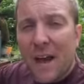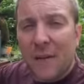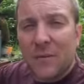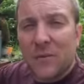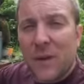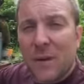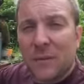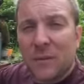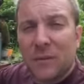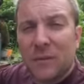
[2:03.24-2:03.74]
out
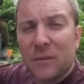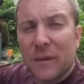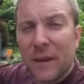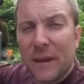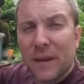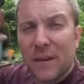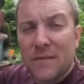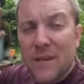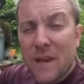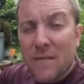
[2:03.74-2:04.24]
to
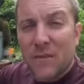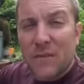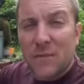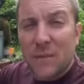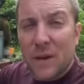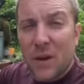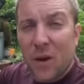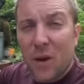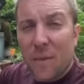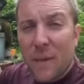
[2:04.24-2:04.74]
atmosphere, never to
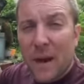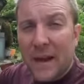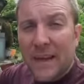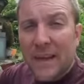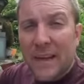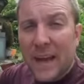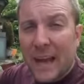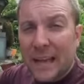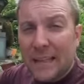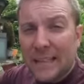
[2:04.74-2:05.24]
be gotten back
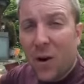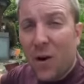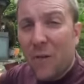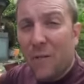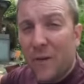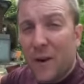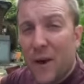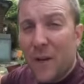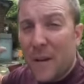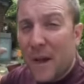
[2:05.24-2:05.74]
again,
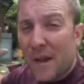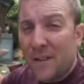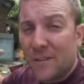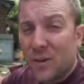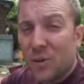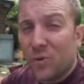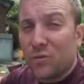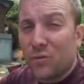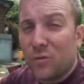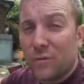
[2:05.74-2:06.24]
often at about
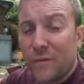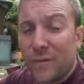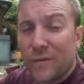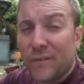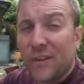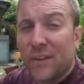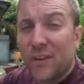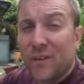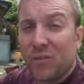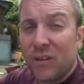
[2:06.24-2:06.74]

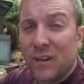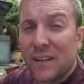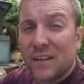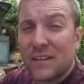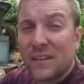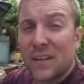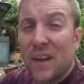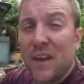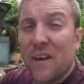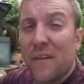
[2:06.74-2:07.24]
250
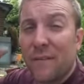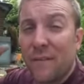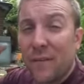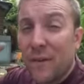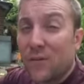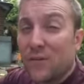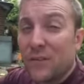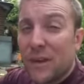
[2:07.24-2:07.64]
degrees flue